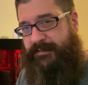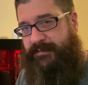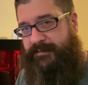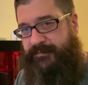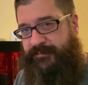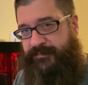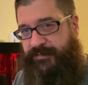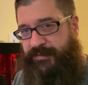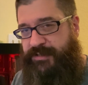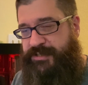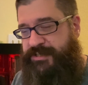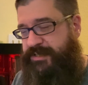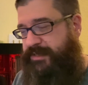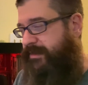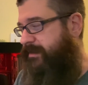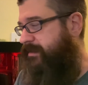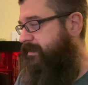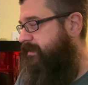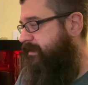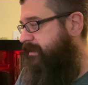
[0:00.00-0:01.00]

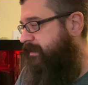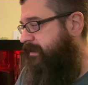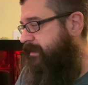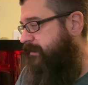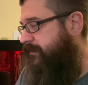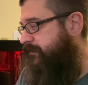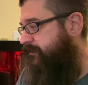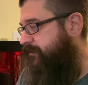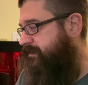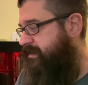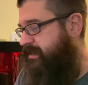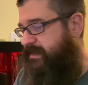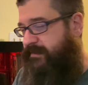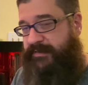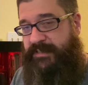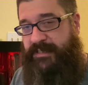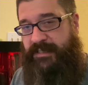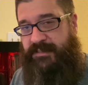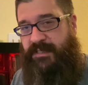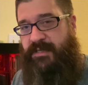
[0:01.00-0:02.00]
version of Stephen
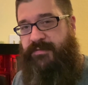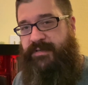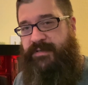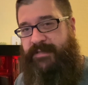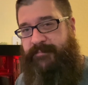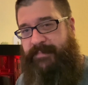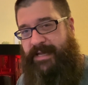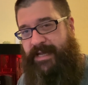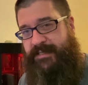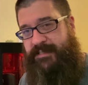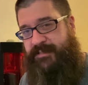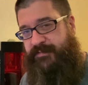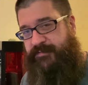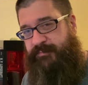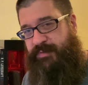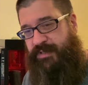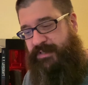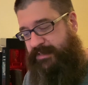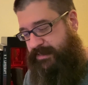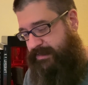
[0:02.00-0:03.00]
King's already massive
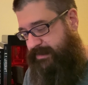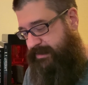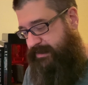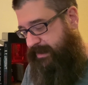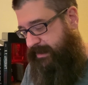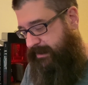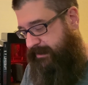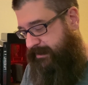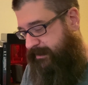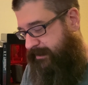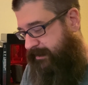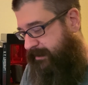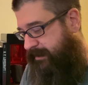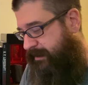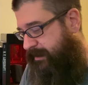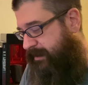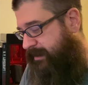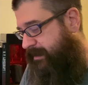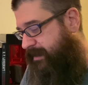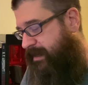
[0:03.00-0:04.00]
book, The Stand.
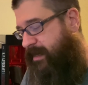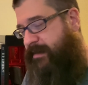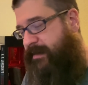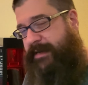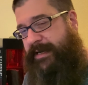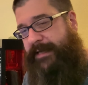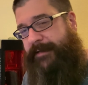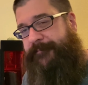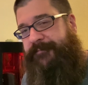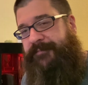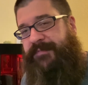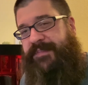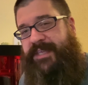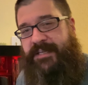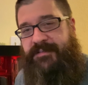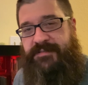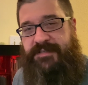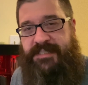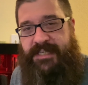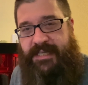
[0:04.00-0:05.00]
All right,
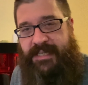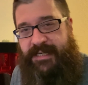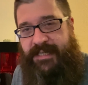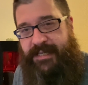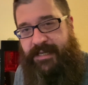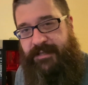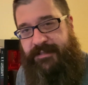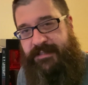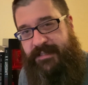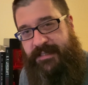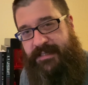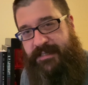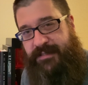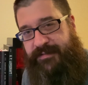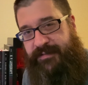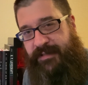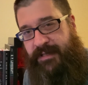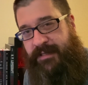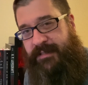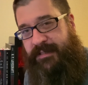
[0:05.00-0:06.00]
thanks for sticking it out this
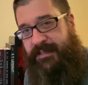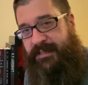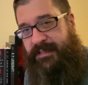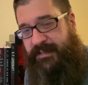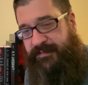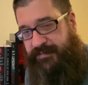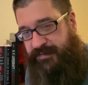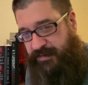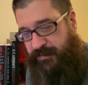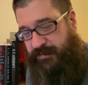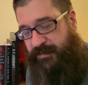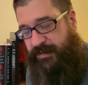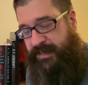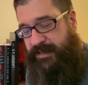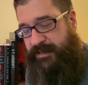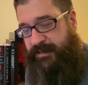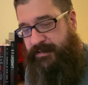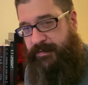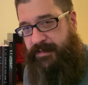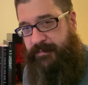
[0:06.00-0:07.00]
long. If you are
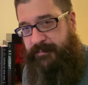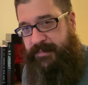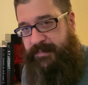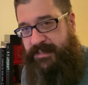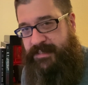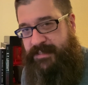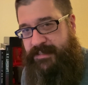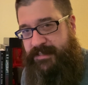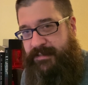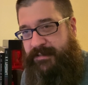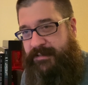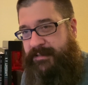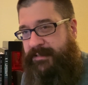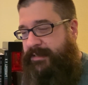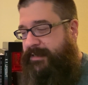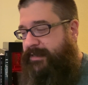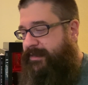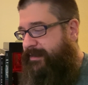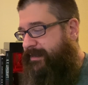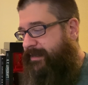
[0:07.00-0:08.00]
here with me still,
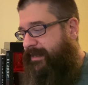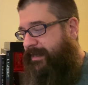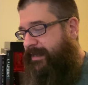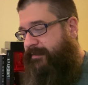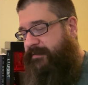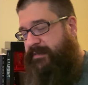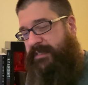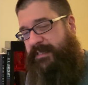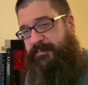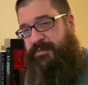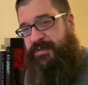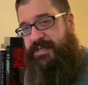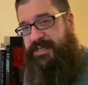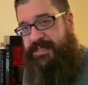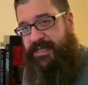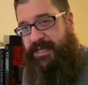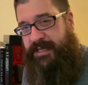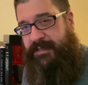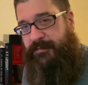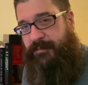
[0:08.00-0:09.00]
I really
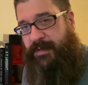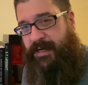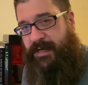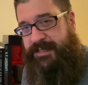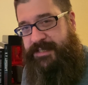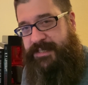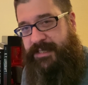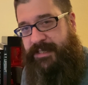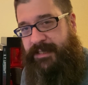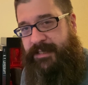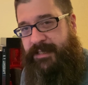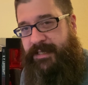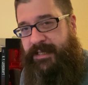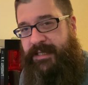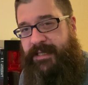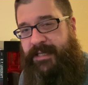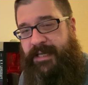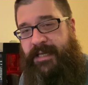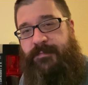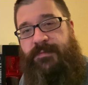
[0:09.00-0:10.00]
appreciate you watching,
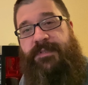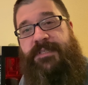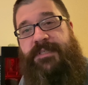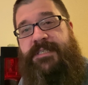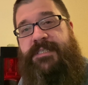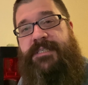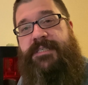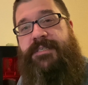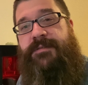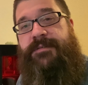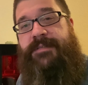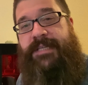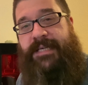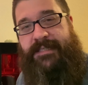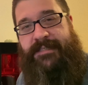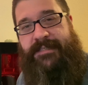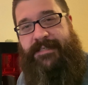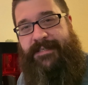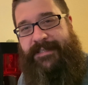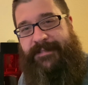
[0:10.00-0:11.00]
and we'll see you
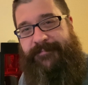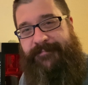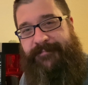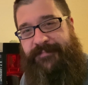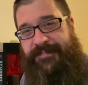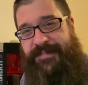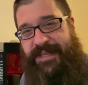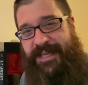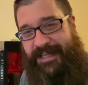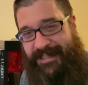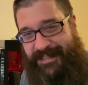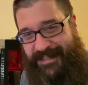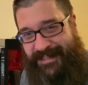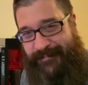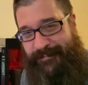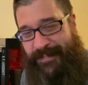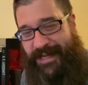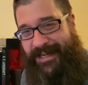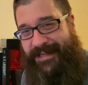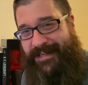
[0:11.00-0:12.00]
next time. Thanks.
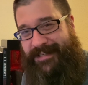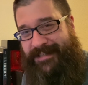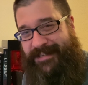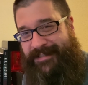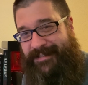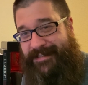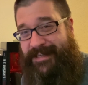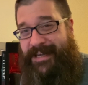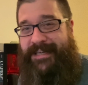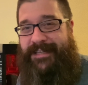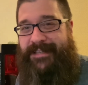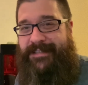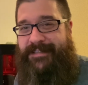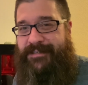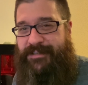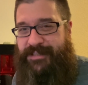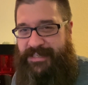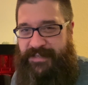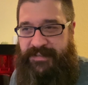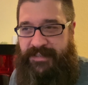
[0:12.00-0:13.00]
Bye. Good night,
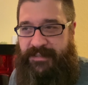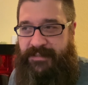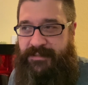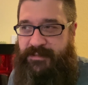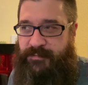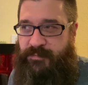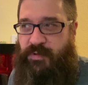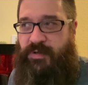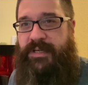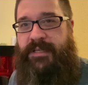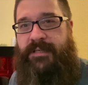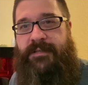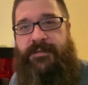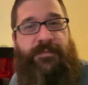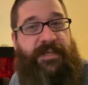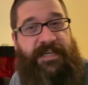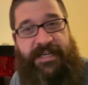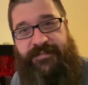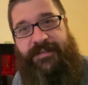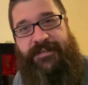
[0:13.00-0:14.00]
good evening, good morning,
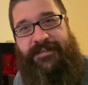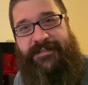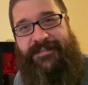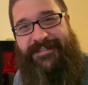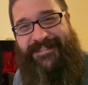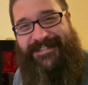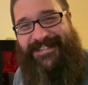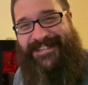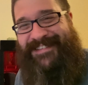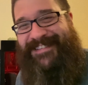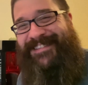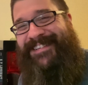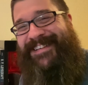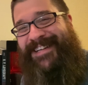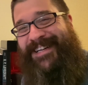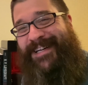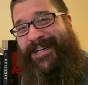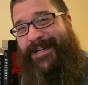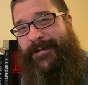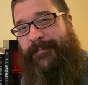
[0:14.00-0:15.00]
whatever.
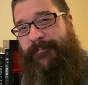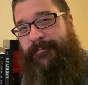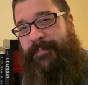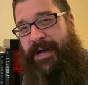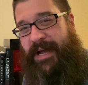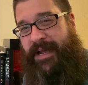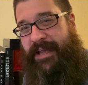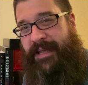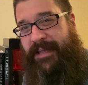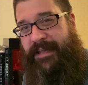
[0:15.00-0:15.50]
Bye.